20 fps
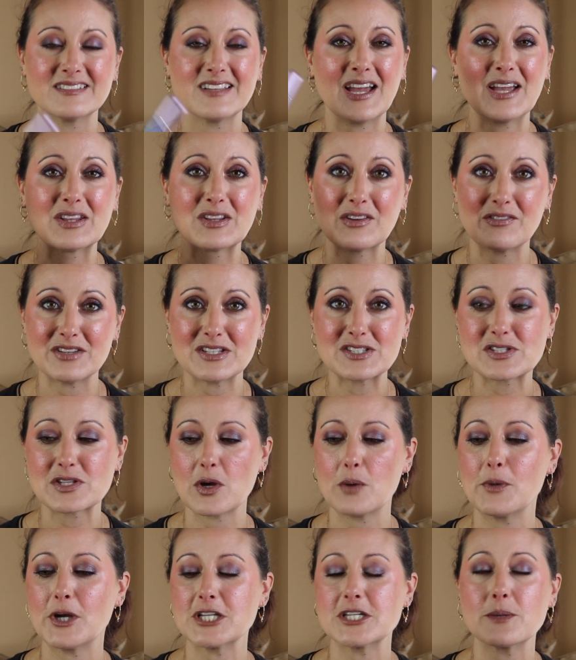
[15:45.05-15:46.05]
I love it
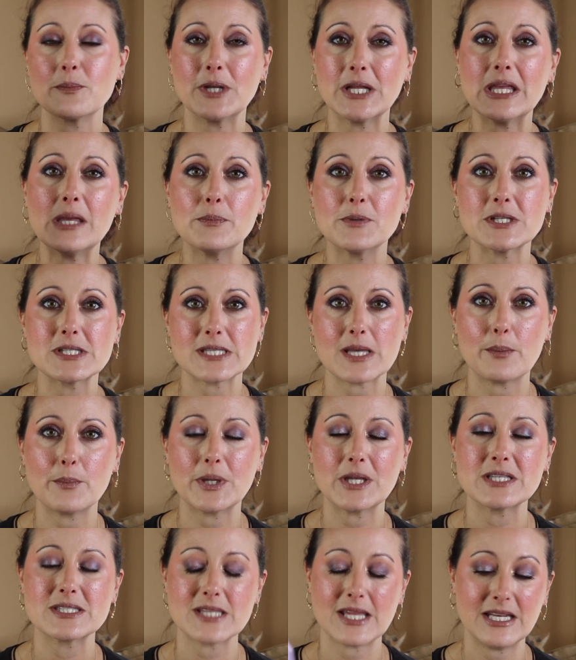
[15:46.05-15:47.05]
so much. I'm gonna keep this out
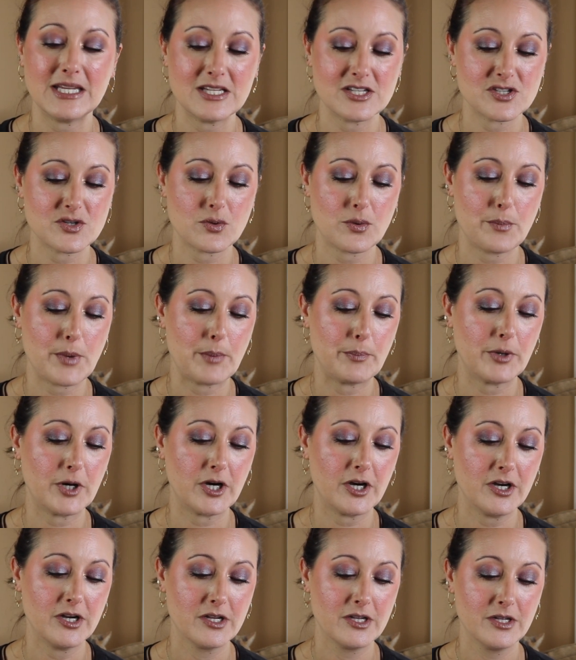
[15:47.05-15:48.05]
because I need to
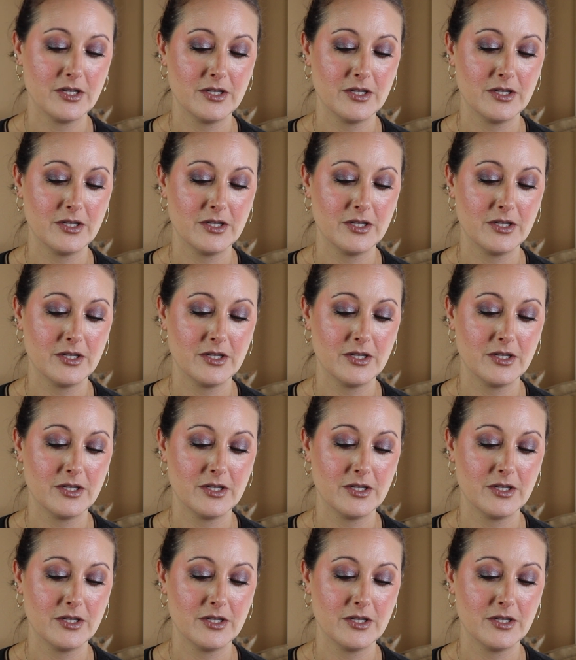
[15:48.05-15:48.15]
remember